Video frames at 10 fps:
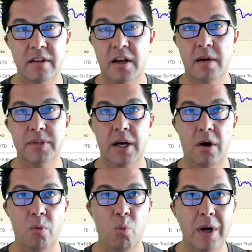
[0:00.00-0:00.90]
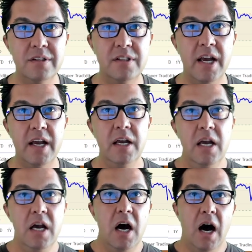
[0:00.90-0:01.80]
that comes out on Wednesday.
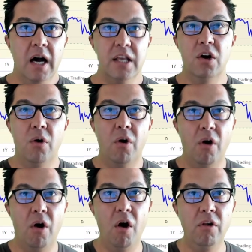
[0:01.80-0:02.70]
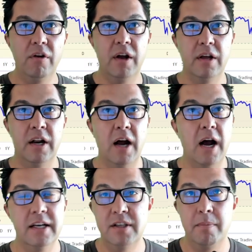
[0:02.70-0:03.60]
All in
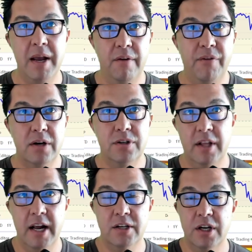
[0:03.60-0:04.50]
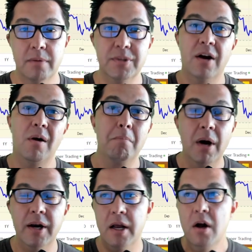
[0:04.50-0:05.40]
ISM manufacturing that actually comes out on
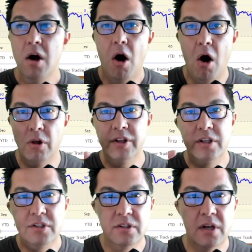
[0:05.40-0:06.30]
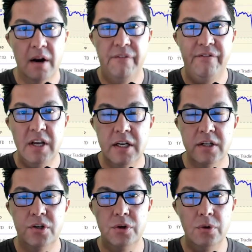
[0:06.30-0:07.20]
Monday. All of this is going to feed
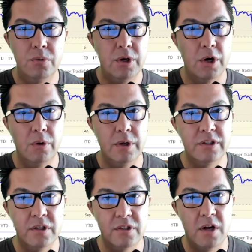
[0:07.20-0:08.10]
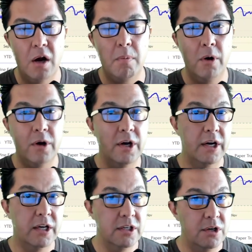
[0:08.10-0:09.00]
into, is the stock market going
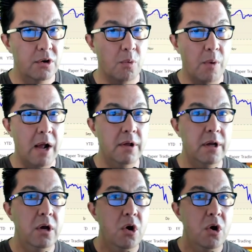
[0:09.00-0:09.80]
to continue to rally,